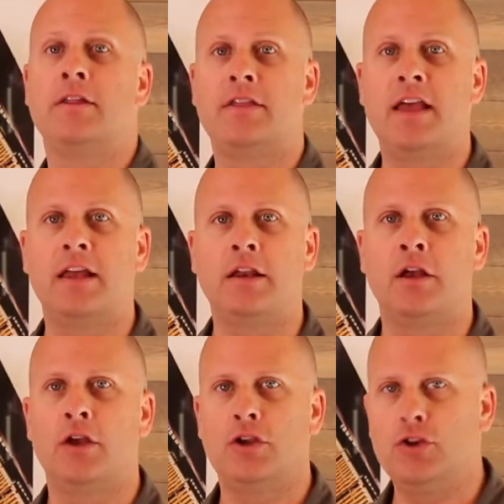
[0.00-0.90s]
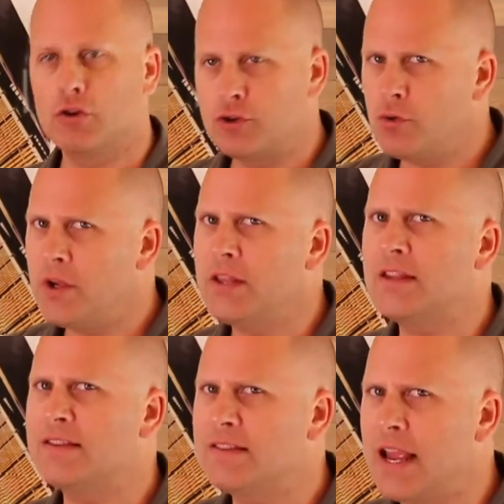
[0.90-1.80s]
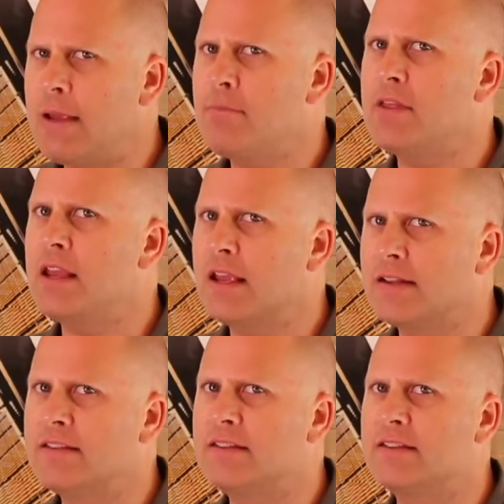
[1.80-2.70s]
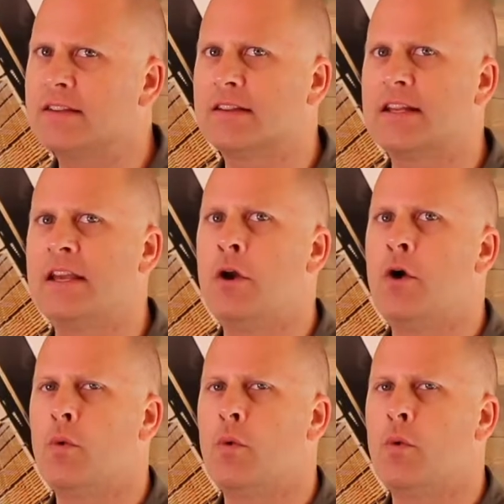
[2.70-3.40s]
then you're doing the same thing consistently.